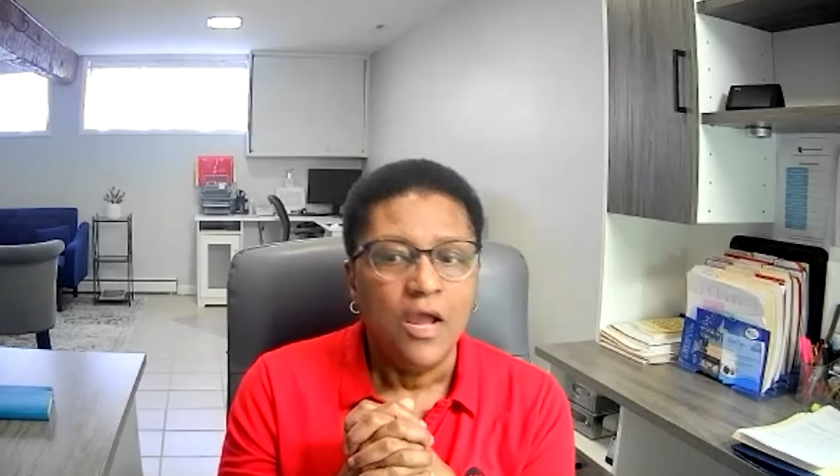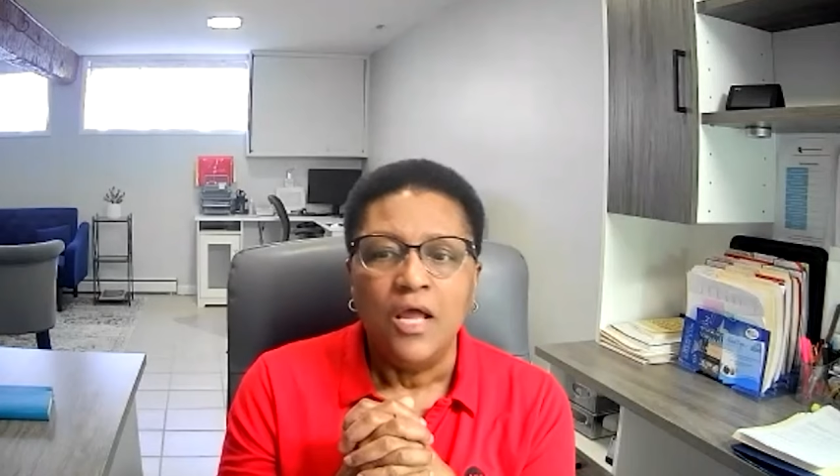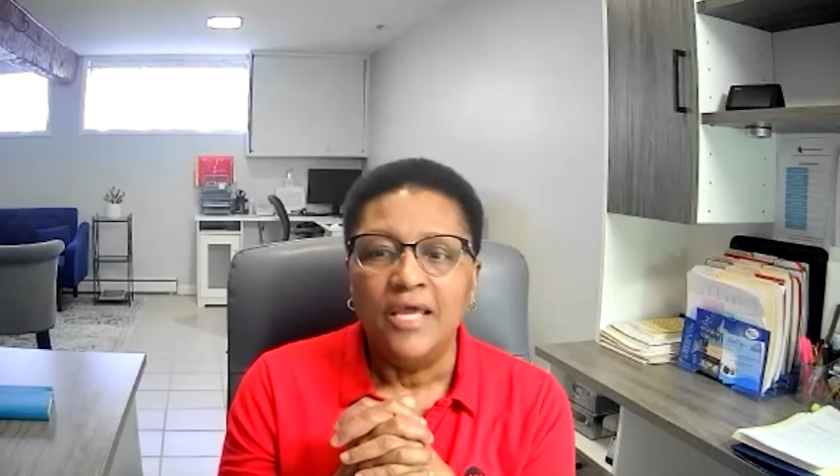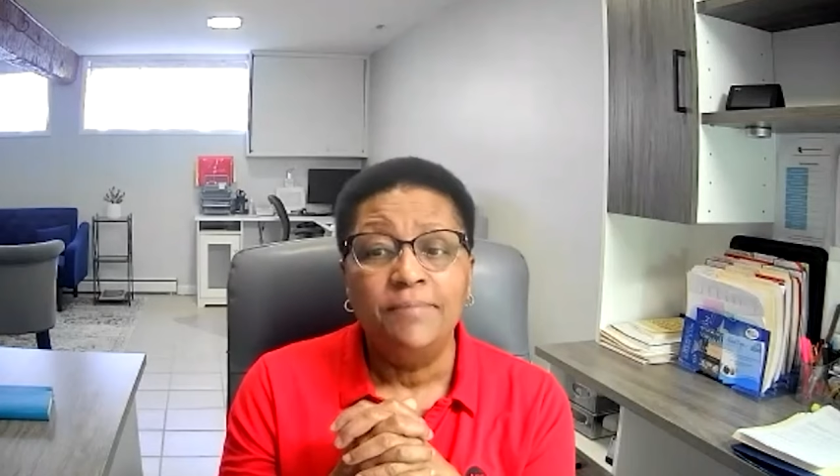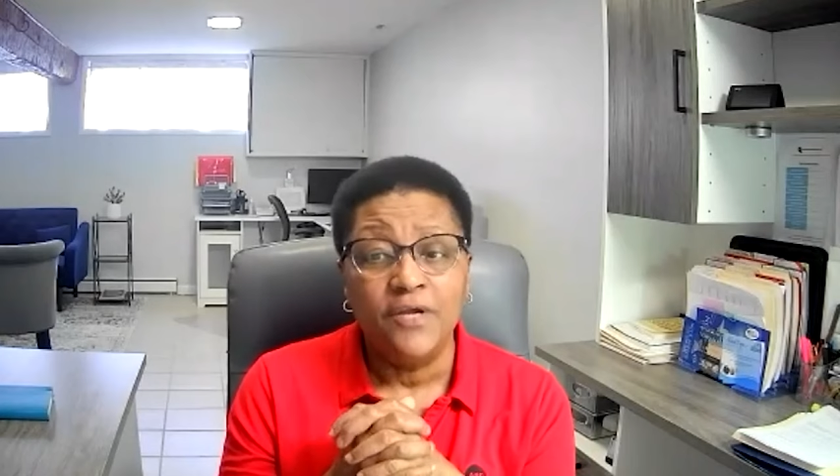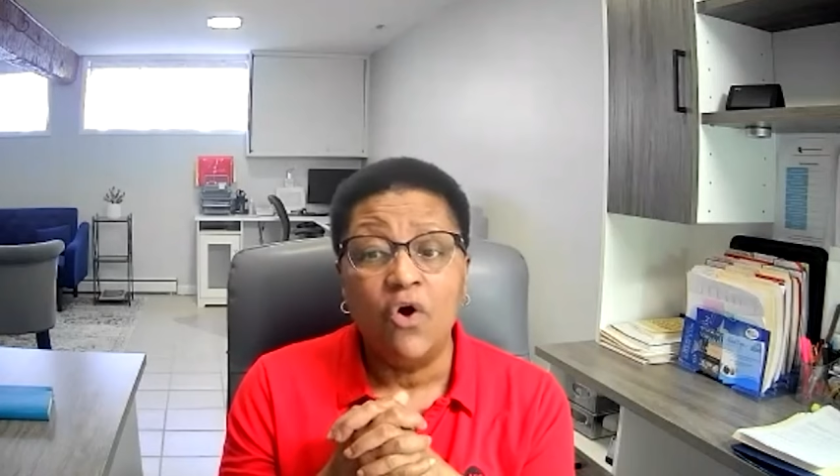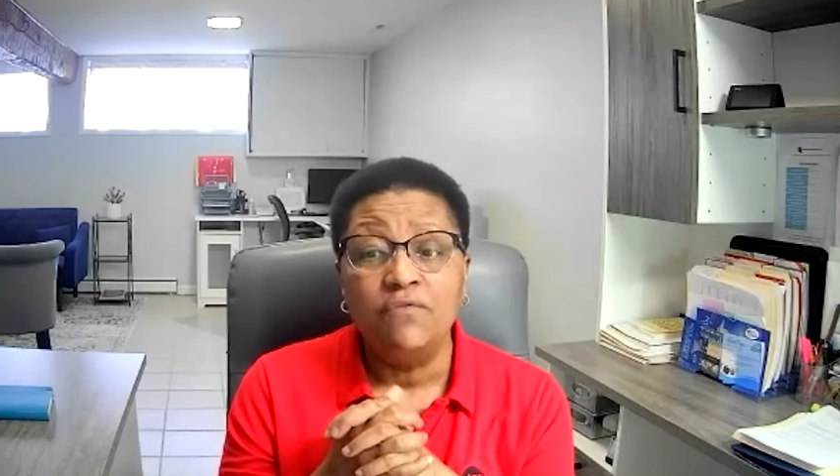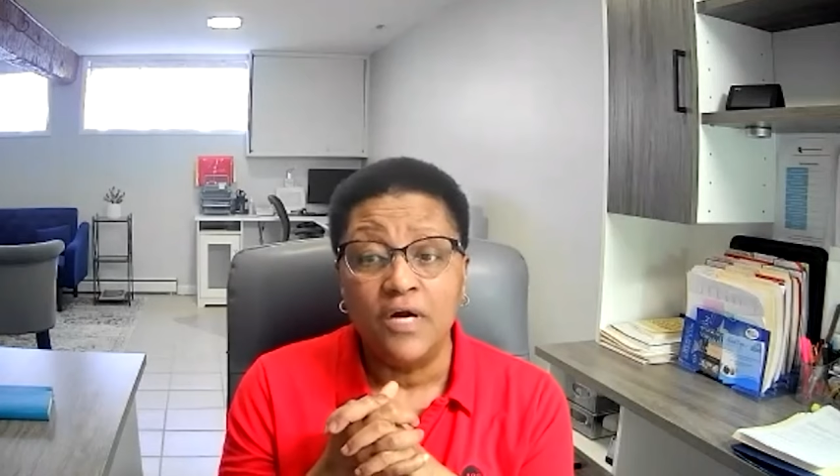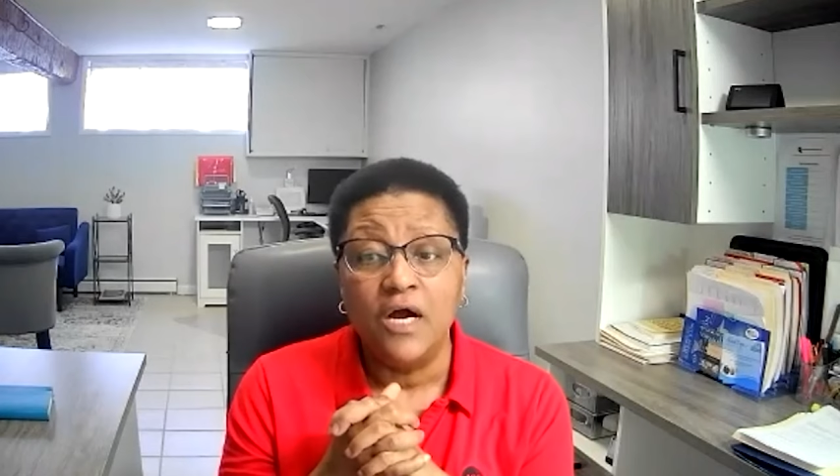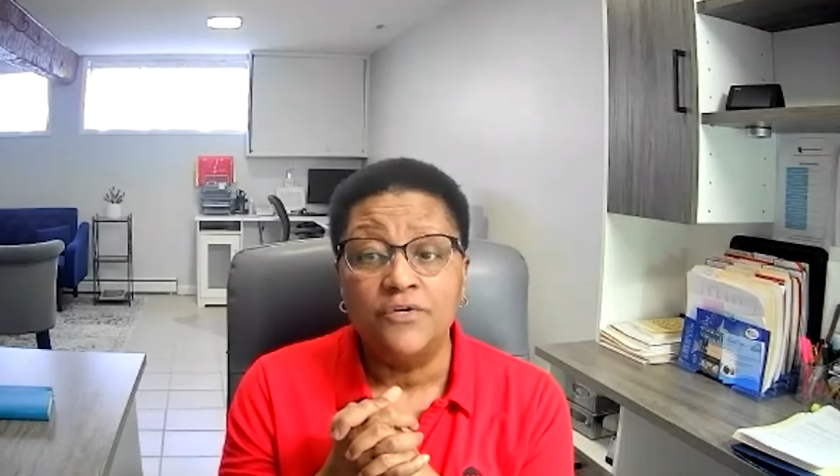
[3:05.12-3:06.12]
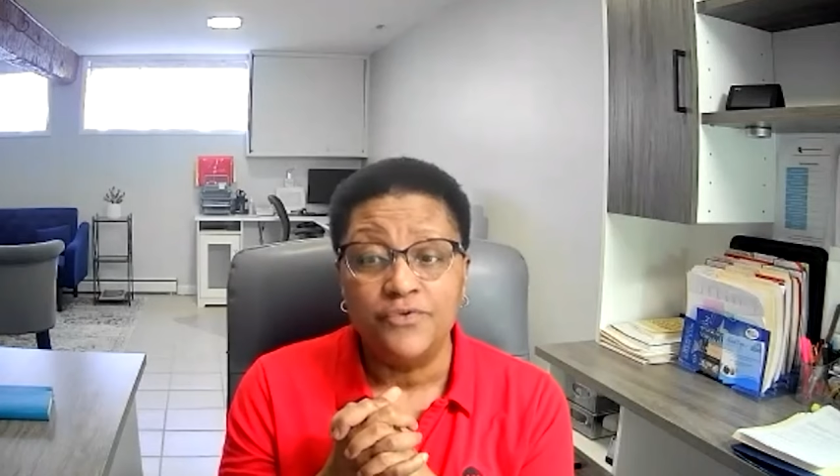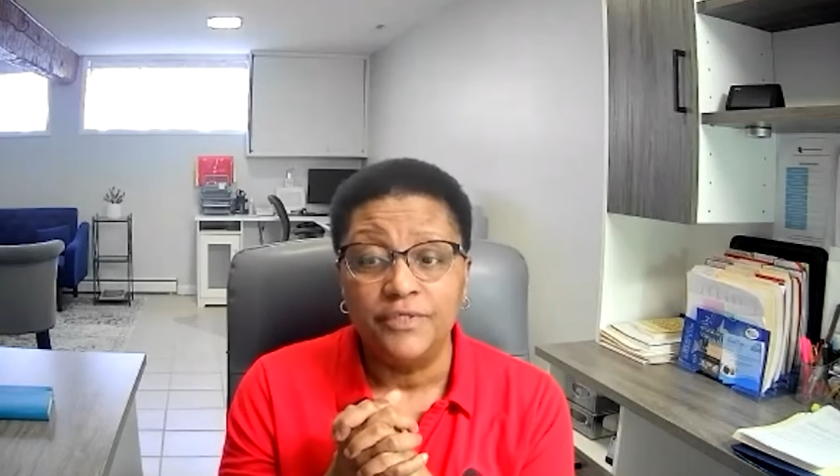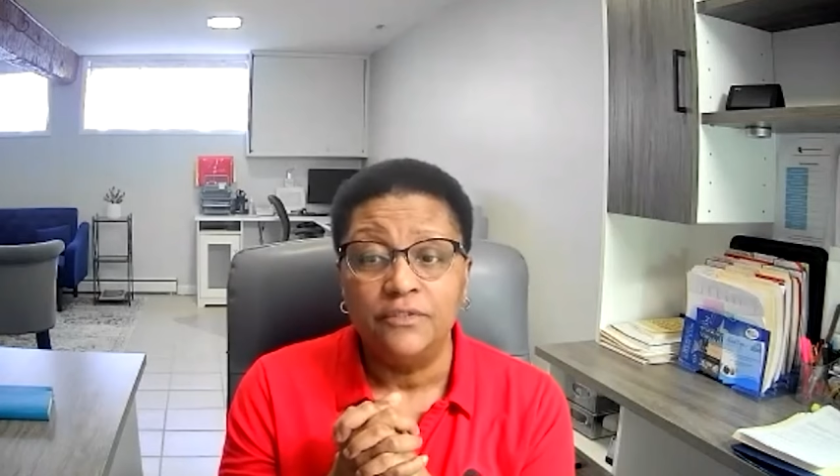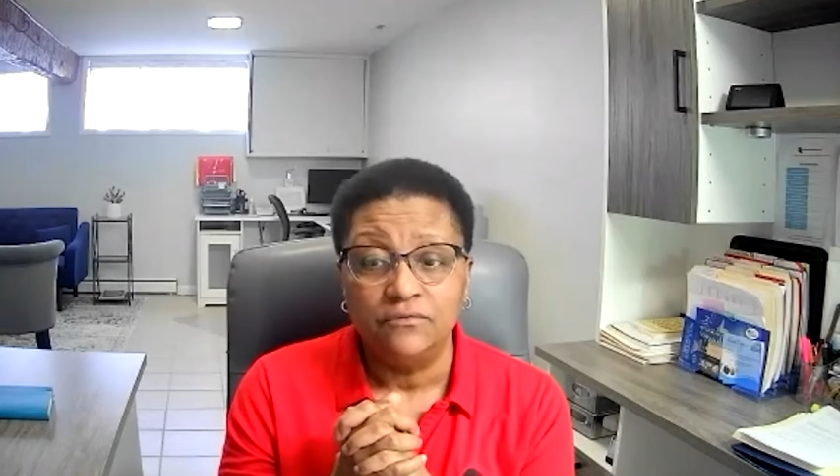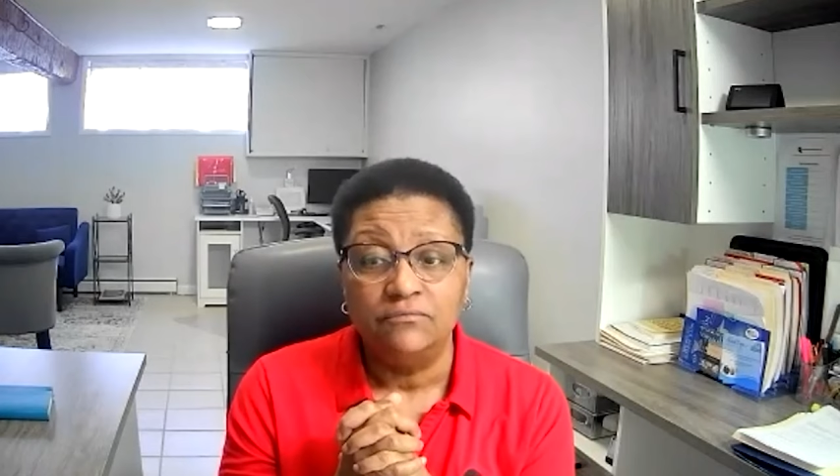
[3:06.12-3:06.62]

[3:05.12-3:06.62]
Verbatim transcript: It'll be over a hundred.